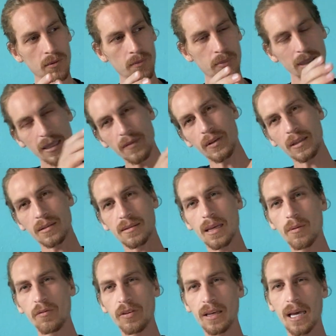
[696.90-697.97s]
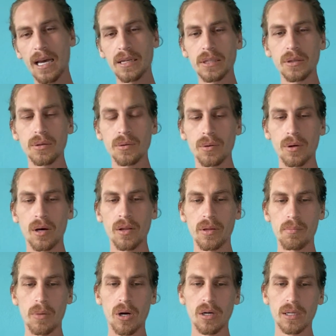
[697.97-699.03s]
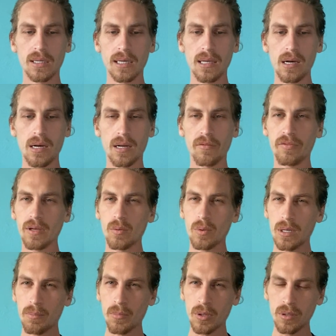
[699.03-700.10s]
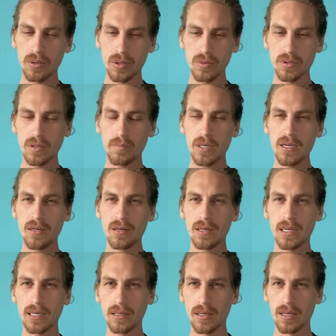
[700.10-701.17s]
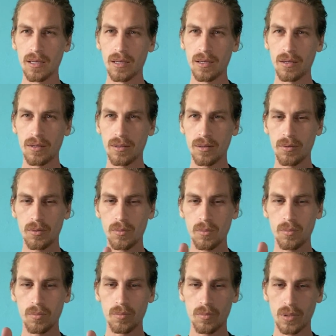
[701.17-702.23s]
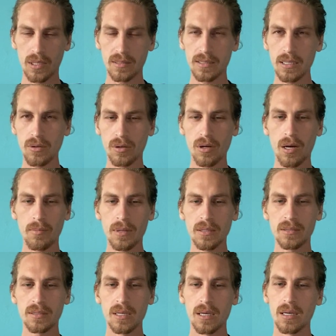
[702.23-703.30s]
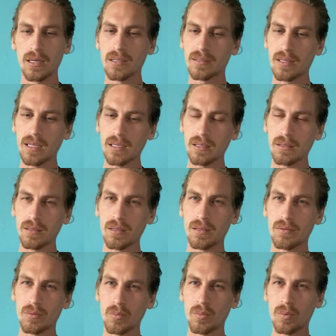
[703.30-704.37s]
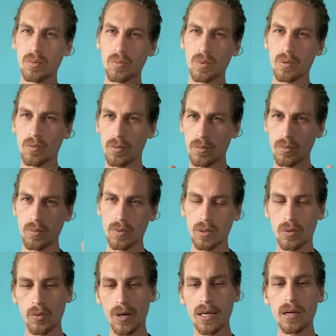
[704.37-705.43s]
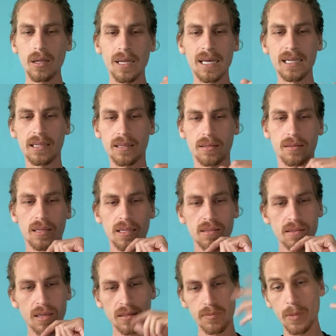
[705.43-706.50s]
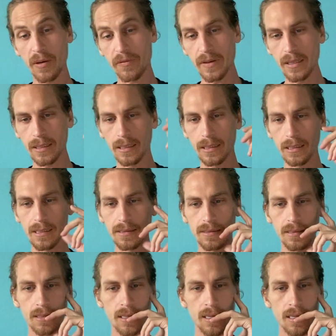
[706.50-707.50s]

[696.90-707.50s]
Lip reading: believing the same thing I do on the market. And I think when I'm on YouTube here, like when I see your comments, it's like we're quite alike. That's my feeling, at least.